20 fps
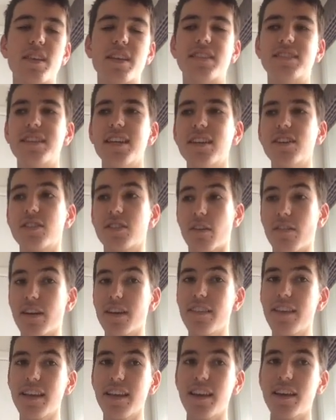with a 6. So I
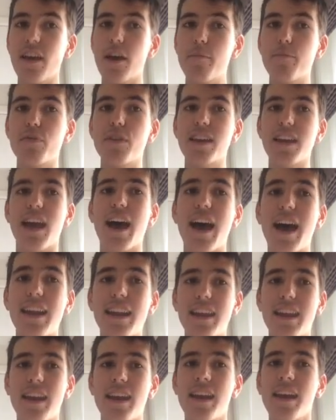reckon they're going to go pretty
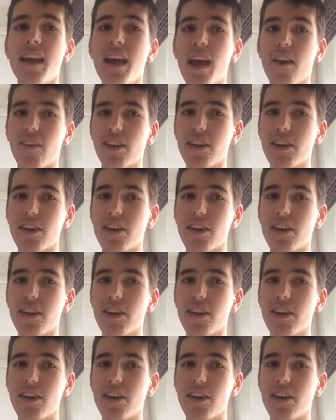hard here.